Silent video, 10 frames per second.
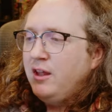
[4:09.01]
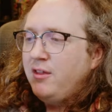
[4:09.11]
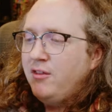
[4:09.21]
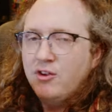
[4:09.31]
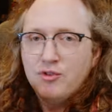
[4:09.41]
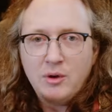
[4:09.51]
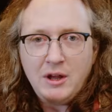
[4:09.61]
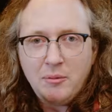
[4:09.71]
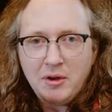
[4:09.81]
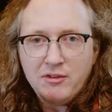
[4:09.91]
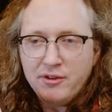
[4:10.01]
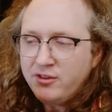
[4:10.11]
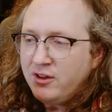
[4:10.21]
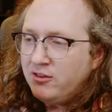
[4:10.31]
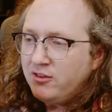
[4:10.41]
then the control layout makes a lot of
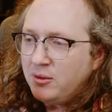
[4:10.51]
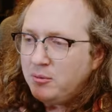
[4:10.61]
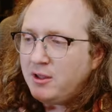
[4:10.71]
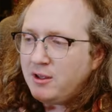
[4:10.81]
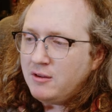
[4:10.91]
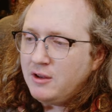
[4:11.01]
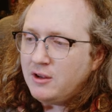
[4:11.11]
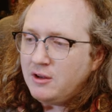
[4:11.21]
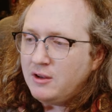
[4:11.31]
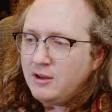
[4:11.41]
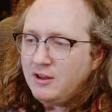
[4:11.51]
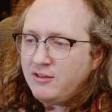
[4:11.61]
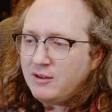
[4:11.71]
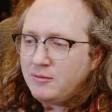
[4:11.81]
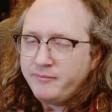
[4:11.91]
sense. It's up there, you know, you can hit
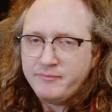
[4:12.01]
it